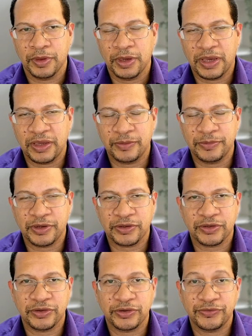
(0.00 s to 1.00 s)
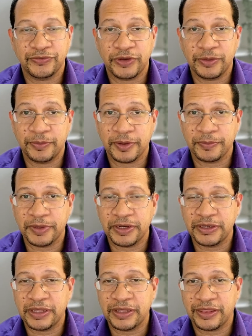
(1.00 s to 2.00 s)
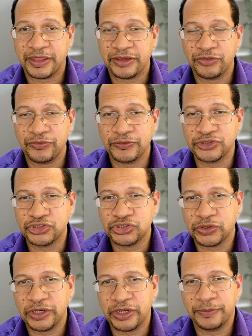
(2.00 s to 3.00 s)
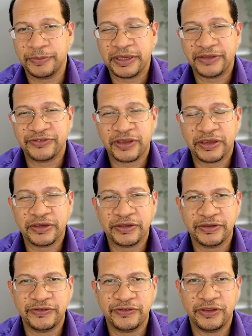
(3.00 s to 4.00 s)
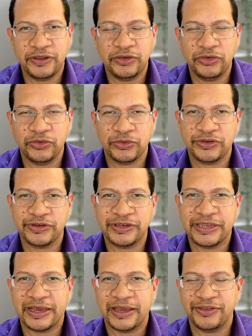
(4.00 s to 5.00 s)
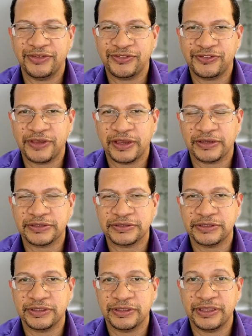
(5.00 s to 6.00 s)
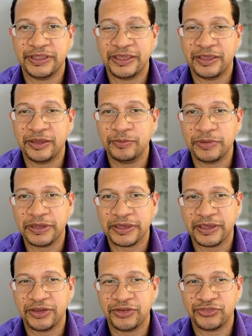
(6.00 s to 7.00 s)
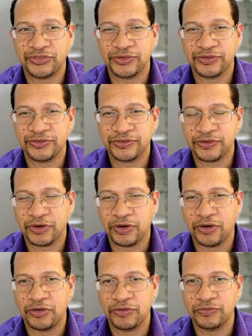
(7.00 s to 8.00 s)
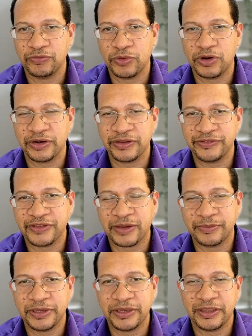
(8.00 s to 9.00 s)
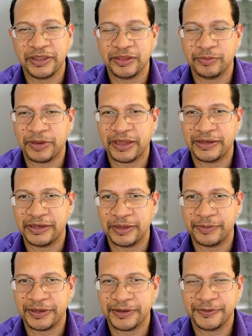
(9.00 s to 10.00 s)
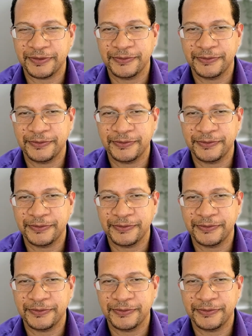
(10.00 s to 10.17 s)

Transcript: Hi, I'm Dr. Philip McMillan, and thank you for joining me as I continue to dissect the implications of what is happening in the pandemic.